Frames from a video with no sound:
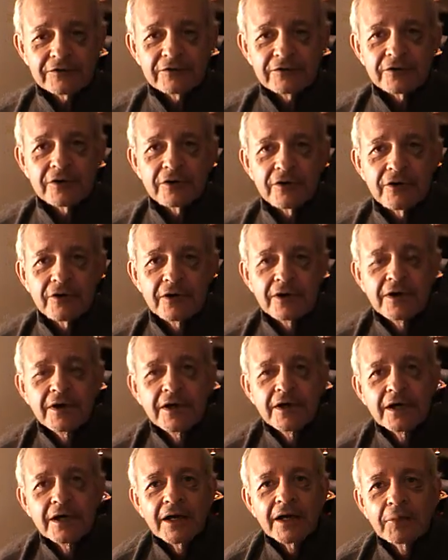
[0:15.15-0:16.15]
So
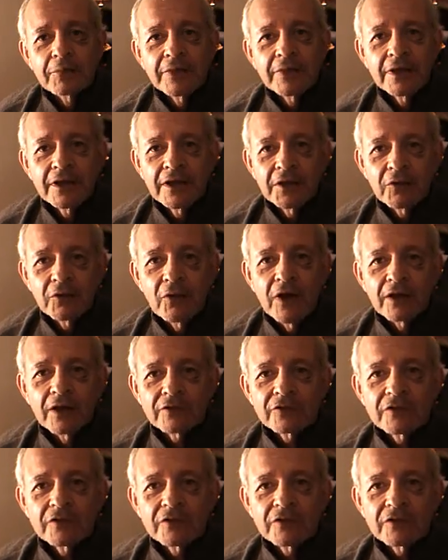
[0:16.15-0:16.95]
I'm healing well.